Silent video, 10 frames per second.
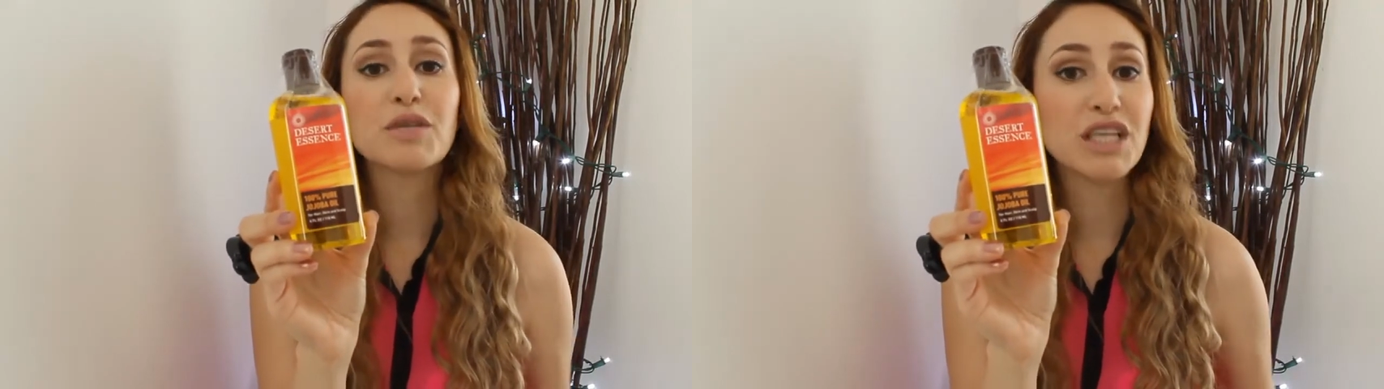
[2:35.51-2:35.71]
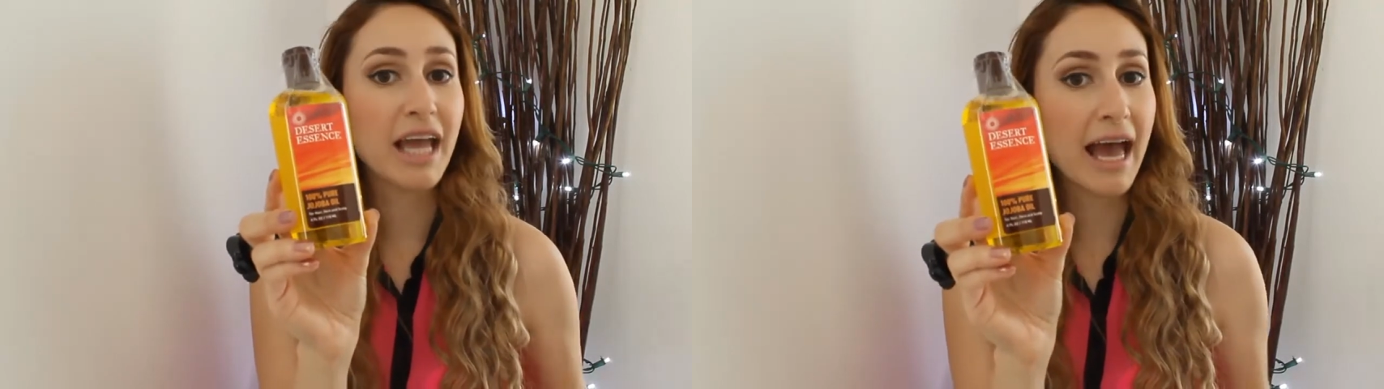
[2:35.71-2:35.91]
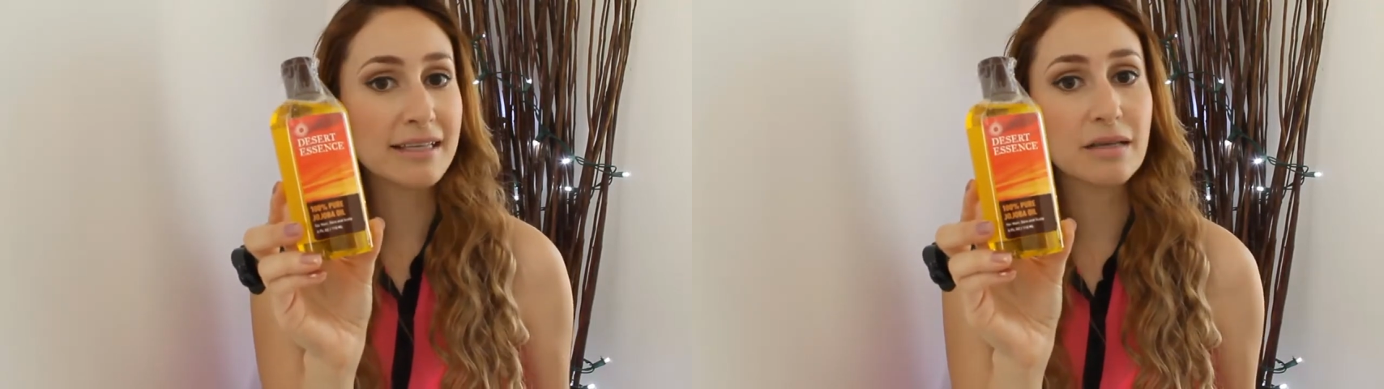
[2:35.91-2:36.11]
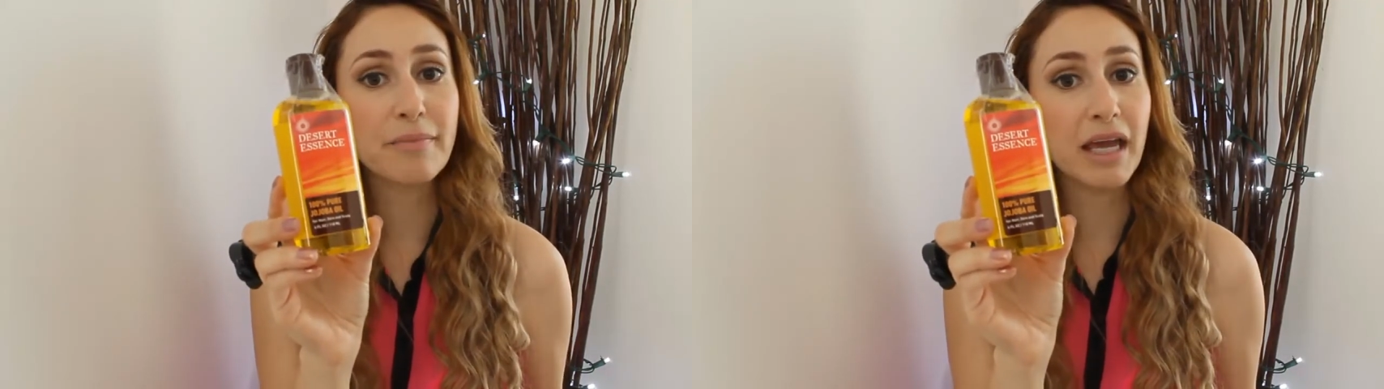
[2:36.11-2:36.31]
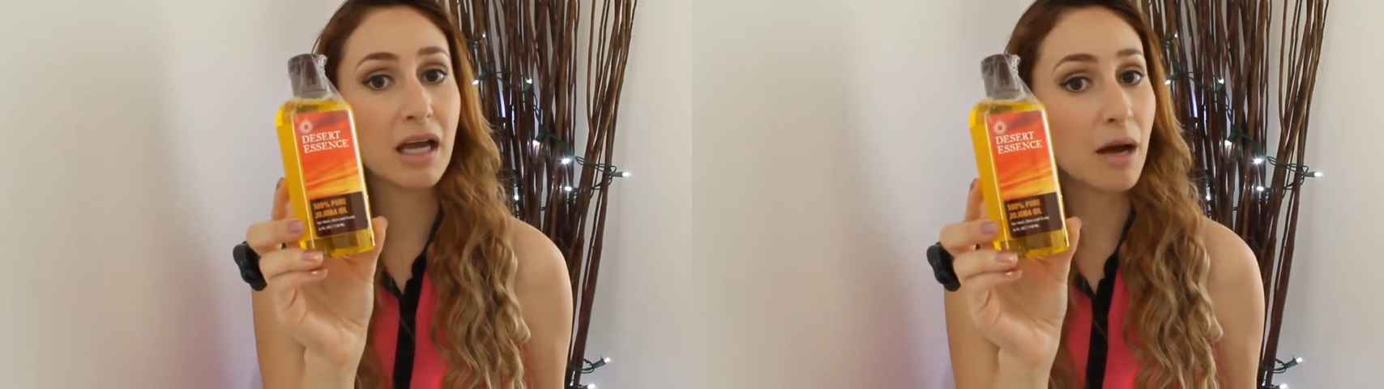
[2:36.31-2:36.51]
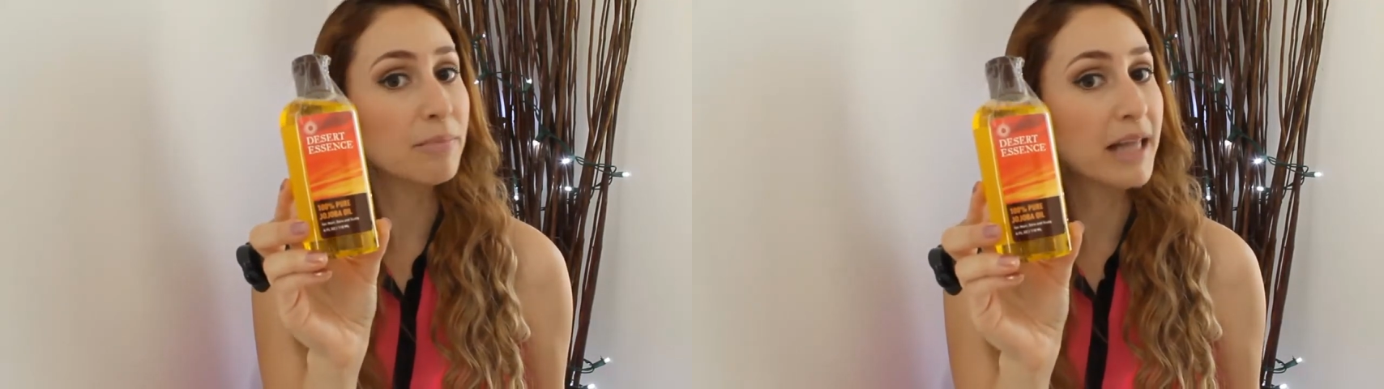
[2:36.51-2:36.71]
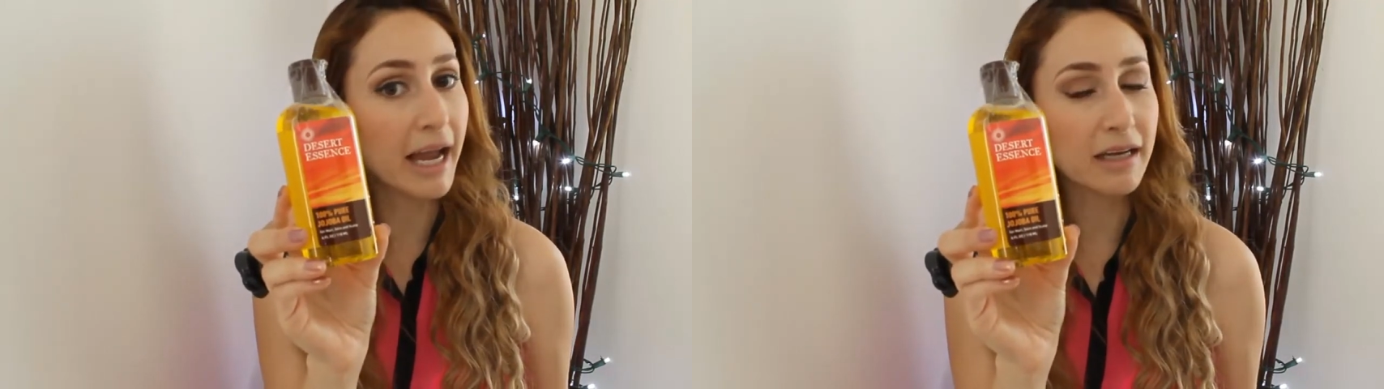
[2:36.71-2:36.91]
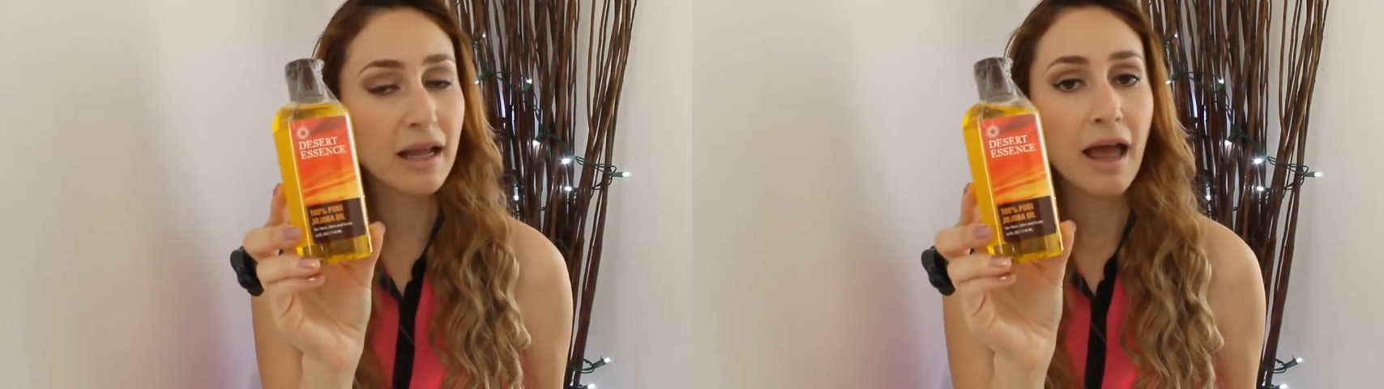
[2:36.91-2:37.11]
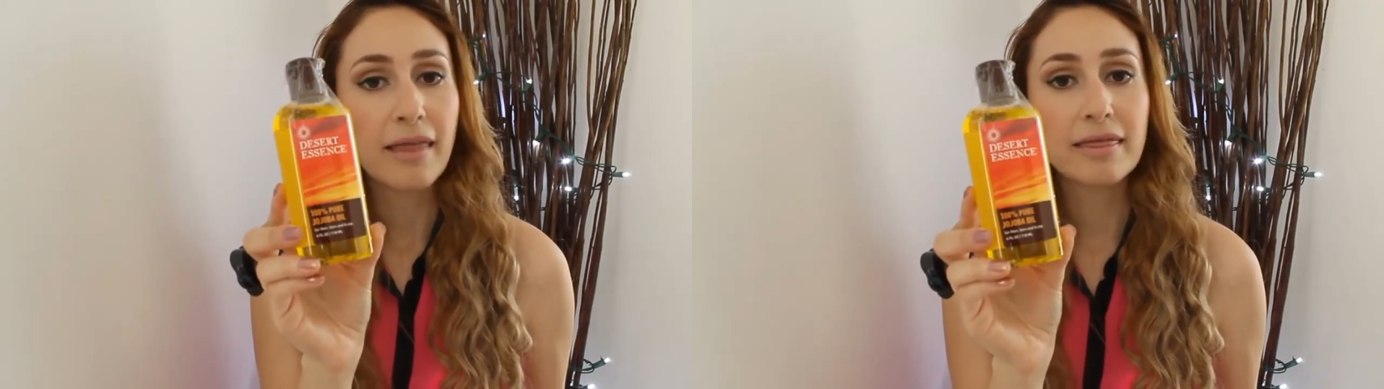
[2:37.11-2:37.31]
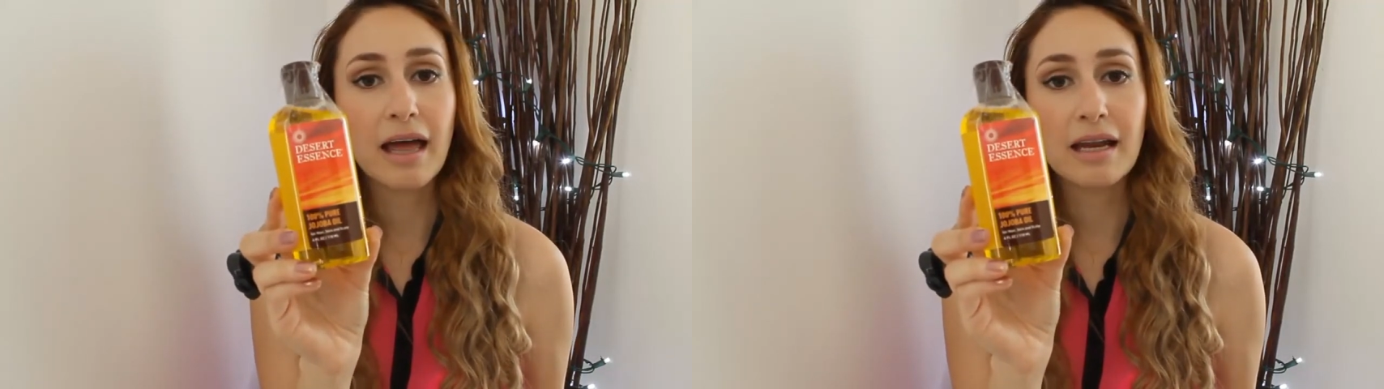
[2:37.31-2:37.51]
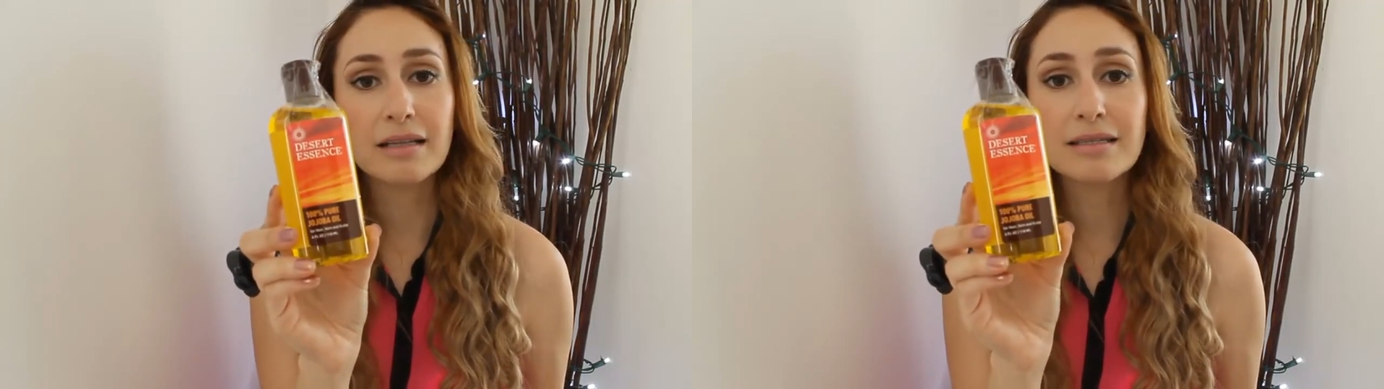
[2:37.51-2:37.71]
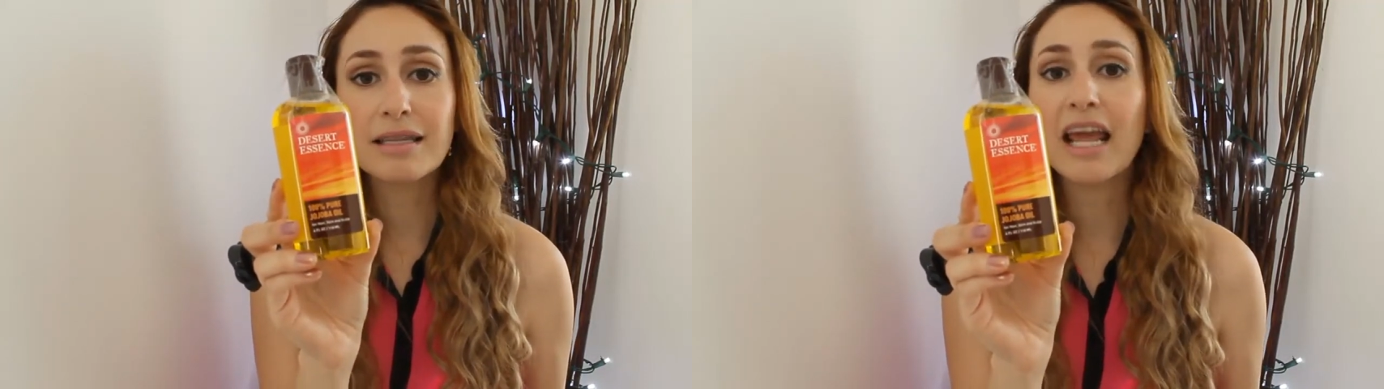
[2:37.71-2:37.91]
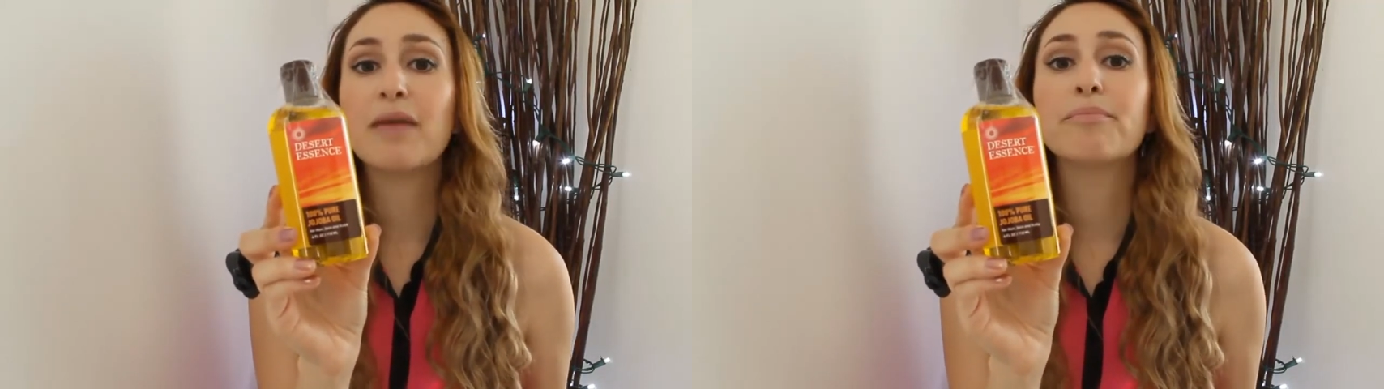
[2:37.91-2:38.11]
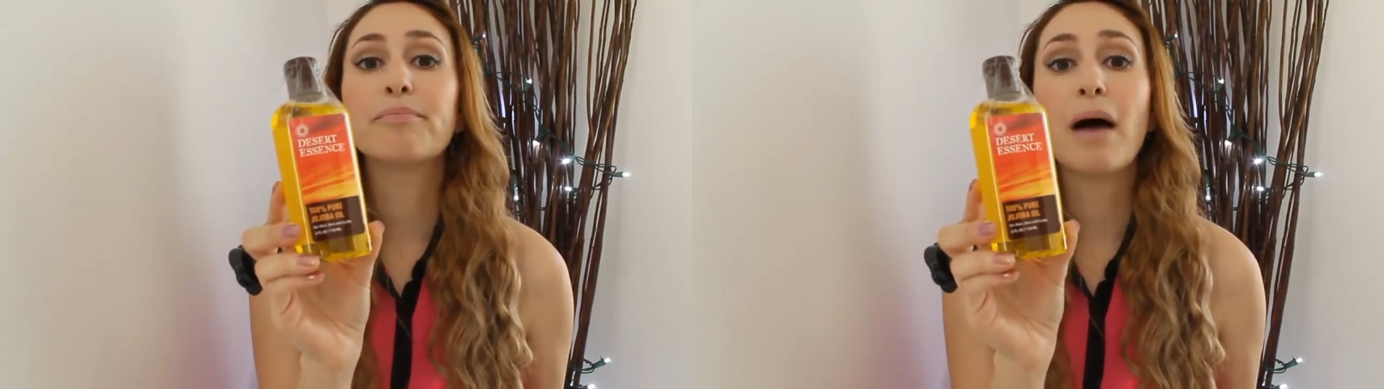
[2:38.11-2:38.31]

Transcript: she has a makeup line that it's named